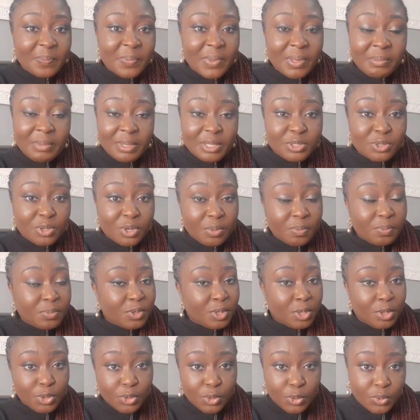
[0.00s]
payment
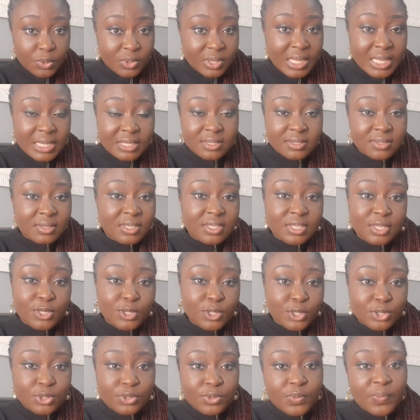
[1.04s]
company. No, that's not
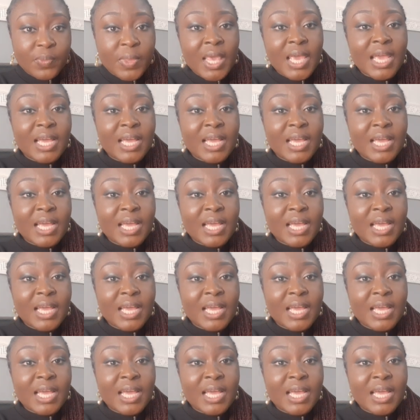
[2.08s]
the issue.